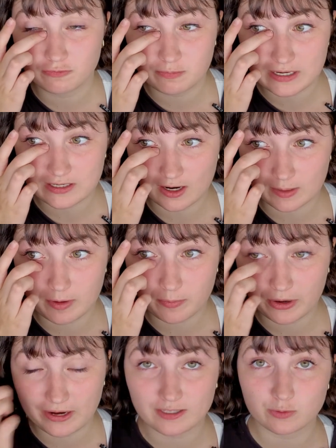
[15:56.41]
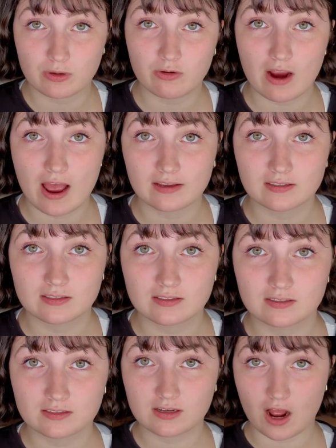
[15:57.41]
me talking about Braiding Sweetgrass
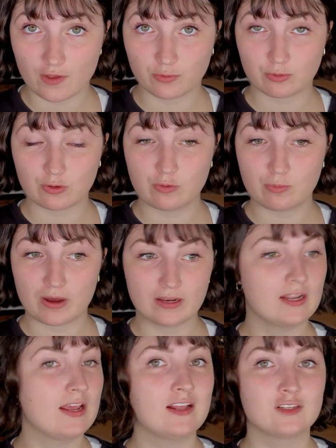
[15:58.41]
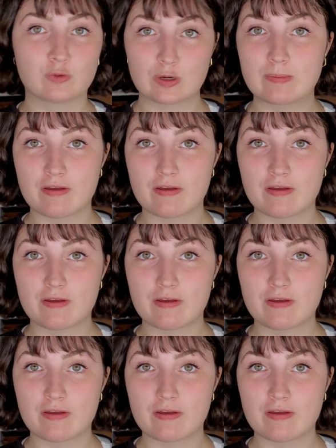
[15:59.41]
got through, but it's one of my